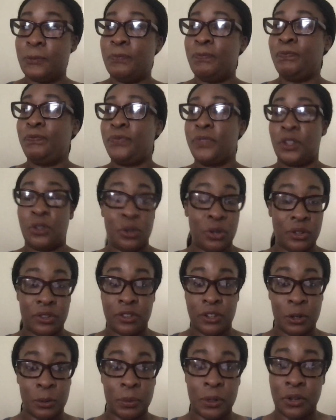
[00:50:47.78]
You can still
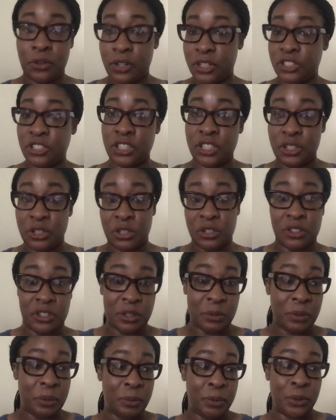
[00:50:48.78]
be Christian, you can still be
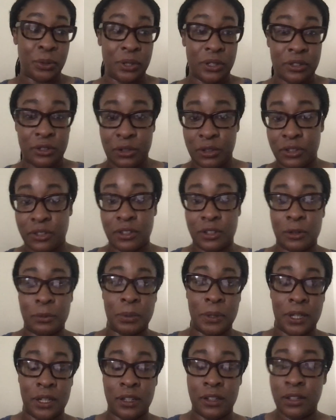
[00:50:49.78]
Buddhist, you can still
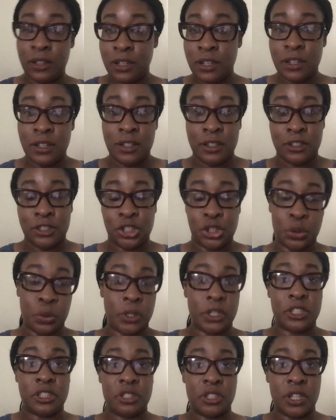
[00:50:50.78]
be
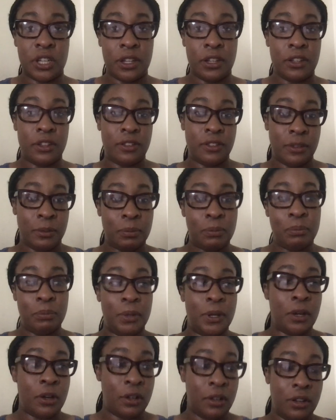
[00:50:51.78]
Jewish and be a
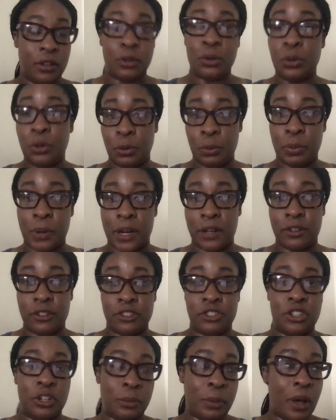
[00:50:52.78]
hoodoo practitioner,
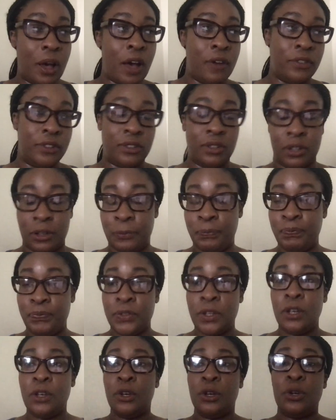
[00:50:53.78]
but obviously
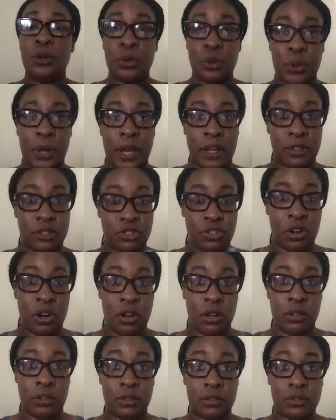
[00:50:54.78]
hoodoo has
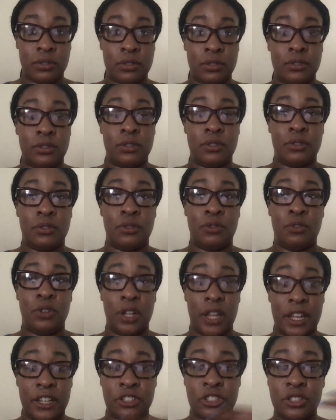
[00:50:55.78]
strong
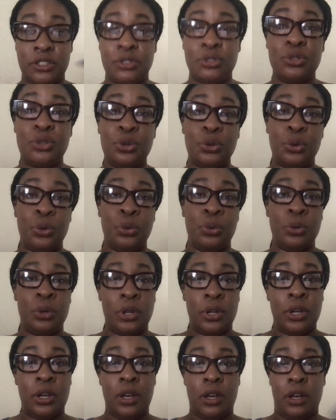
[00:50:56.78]
relations to
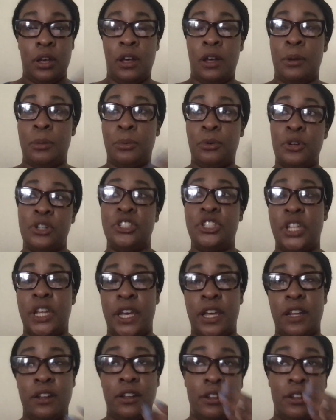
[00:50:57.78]
Christianity.